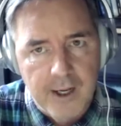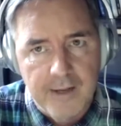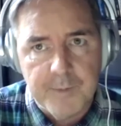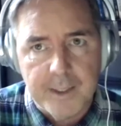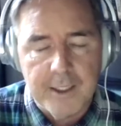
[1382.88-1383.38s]
but
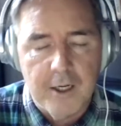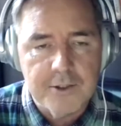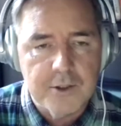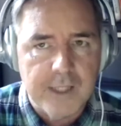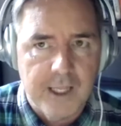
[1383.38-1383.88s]
it also
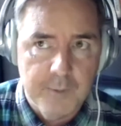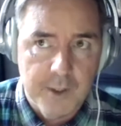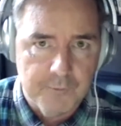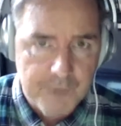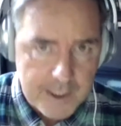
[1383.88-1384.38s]
gave me a
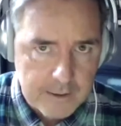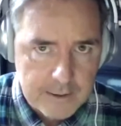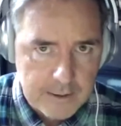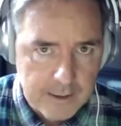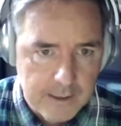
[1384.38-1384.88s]

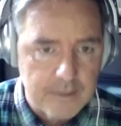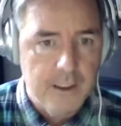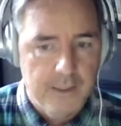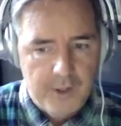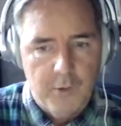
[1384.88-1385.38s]
restlessness of
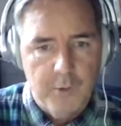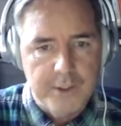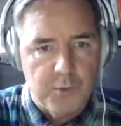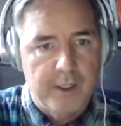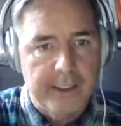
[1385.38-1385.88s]
always
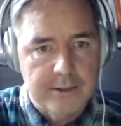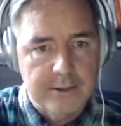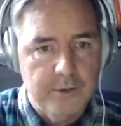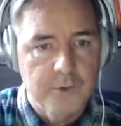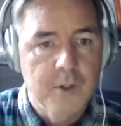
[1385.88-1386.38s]
wanting to.
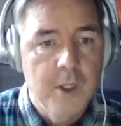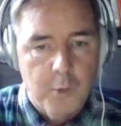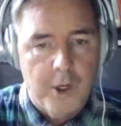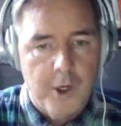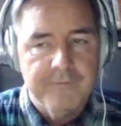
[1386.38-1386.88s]

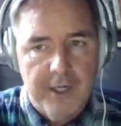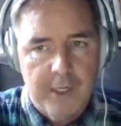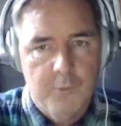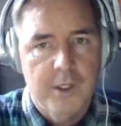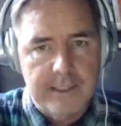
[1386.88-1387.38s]
Wherever I
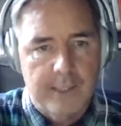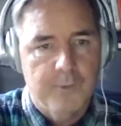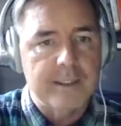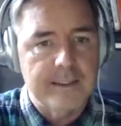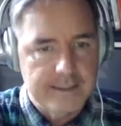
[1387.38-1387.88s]
wasn't
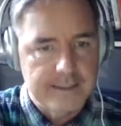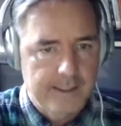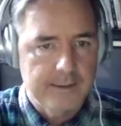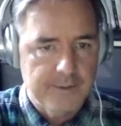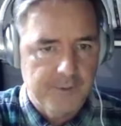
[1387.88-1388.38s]

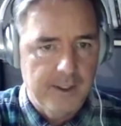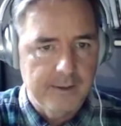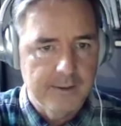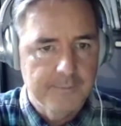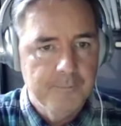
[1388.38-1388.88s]
satisfied,
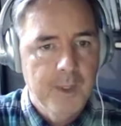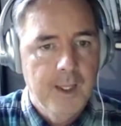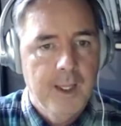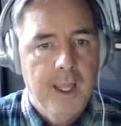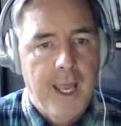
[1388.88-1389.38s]

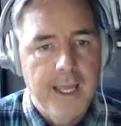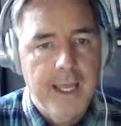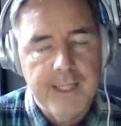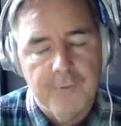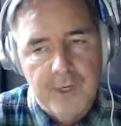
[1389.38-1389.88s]
and that
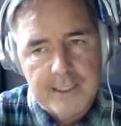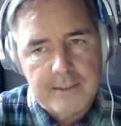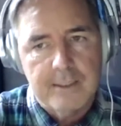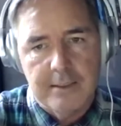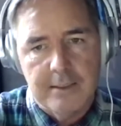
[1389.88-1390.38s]

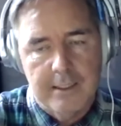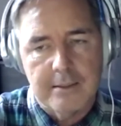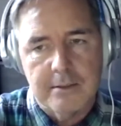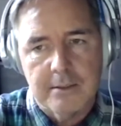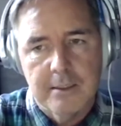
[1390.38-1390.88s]
restlessness
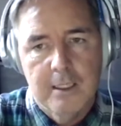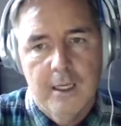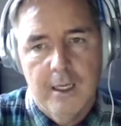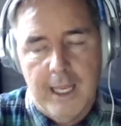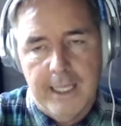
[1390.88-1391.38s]

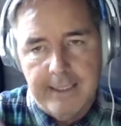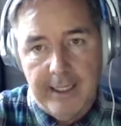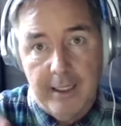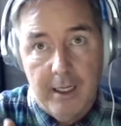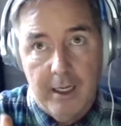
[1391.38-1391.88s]
and that
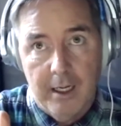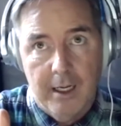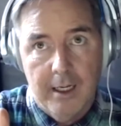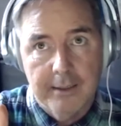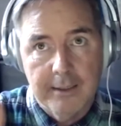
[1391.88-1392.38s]

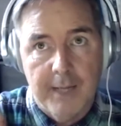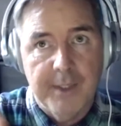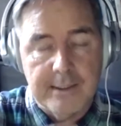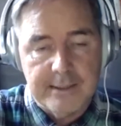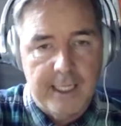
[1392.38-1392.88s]
not being
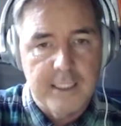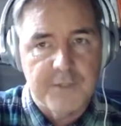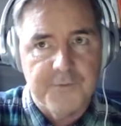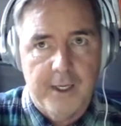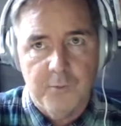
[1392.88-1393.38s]
satisfied
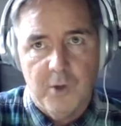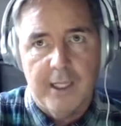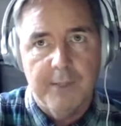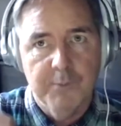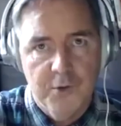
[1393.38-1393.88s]
while I
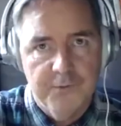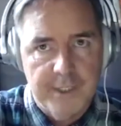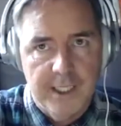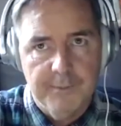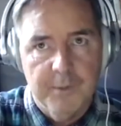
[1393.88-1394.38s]
moved up.
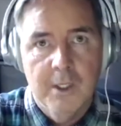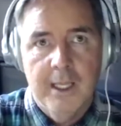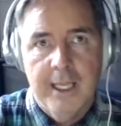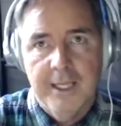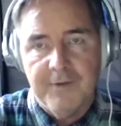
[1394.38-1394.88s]
If
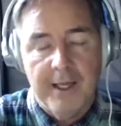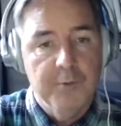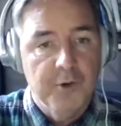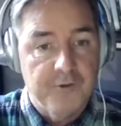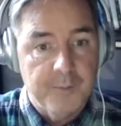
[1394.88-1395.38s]
I moved
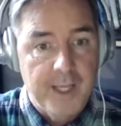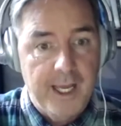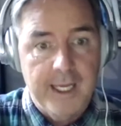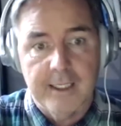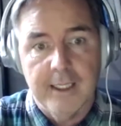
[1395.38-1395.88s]
back,
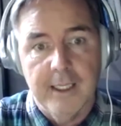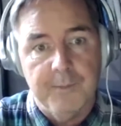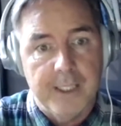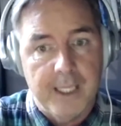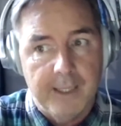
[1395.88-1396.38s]
it
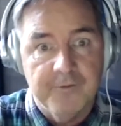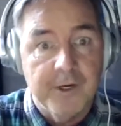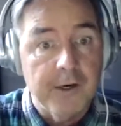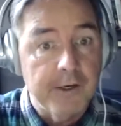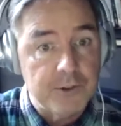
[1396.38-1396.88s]
became very
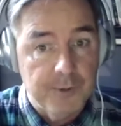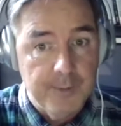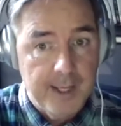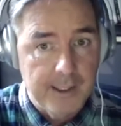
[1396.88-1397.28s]
traumatic,